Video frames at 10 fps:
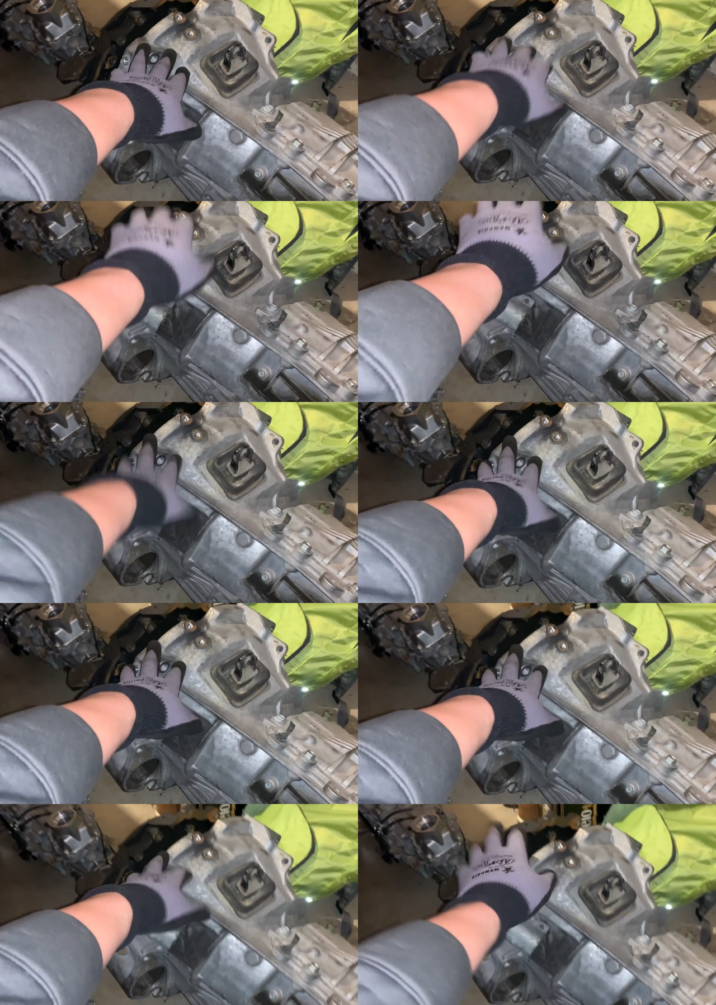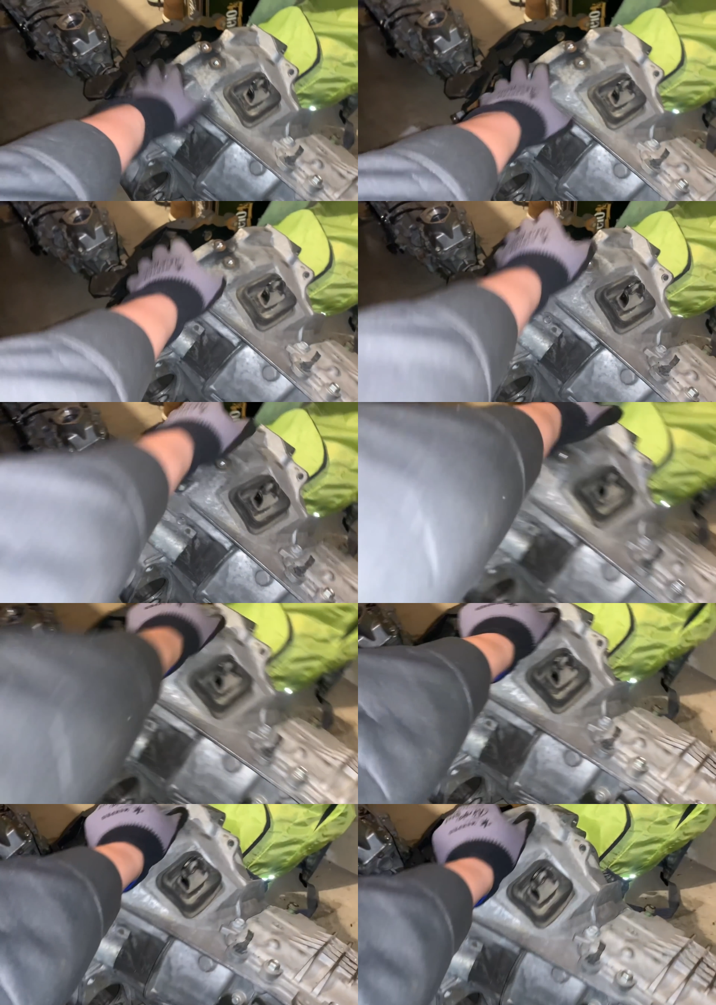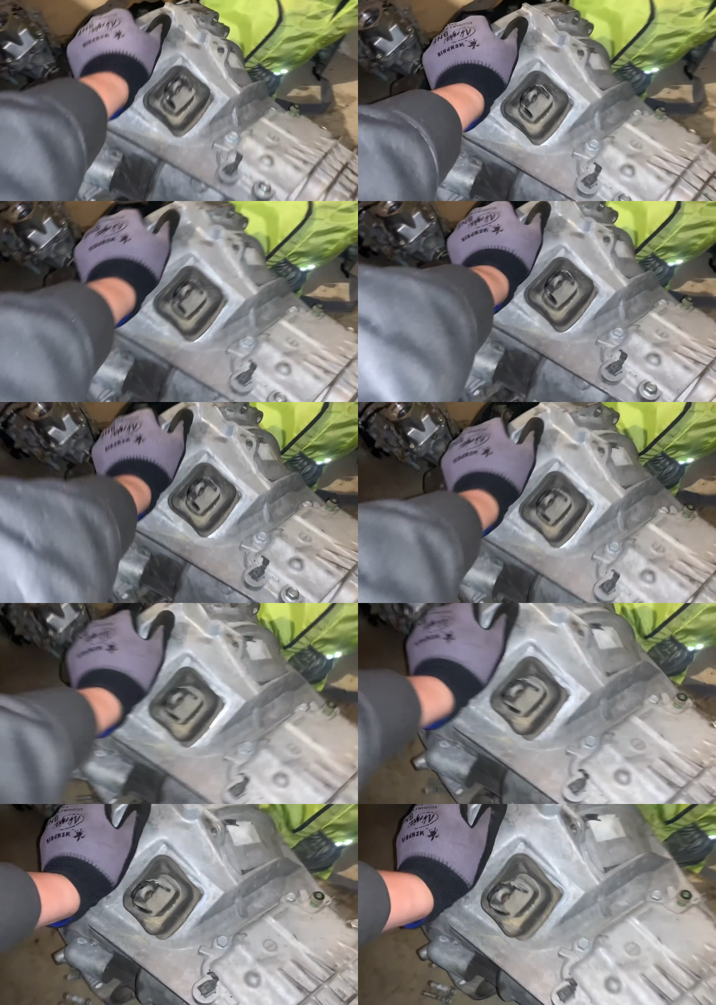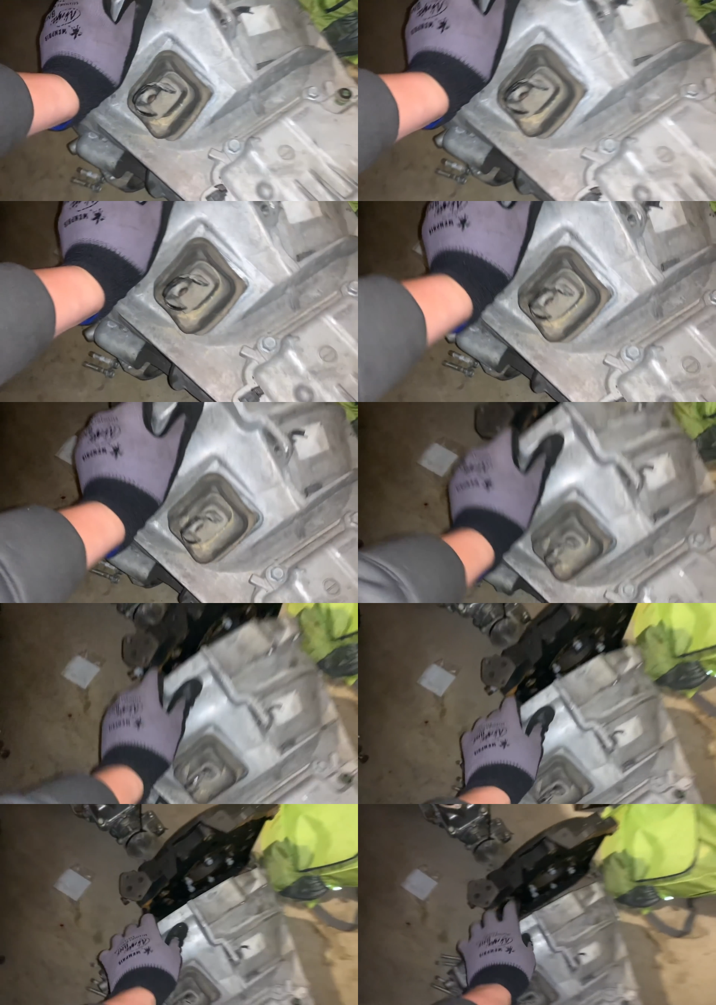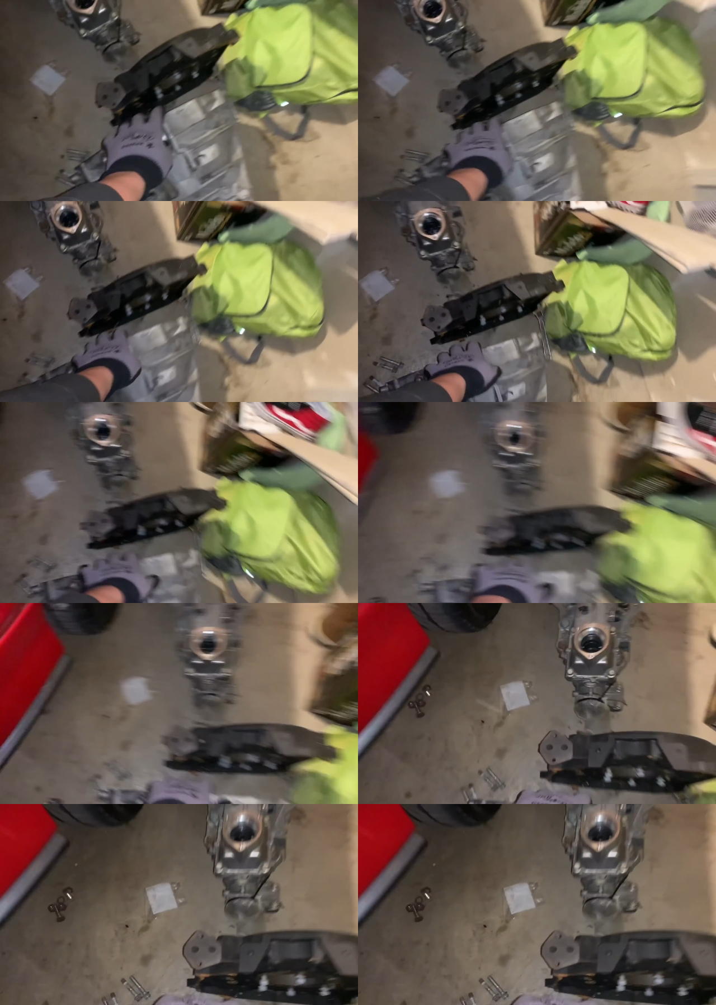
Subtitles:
(no speaker visible)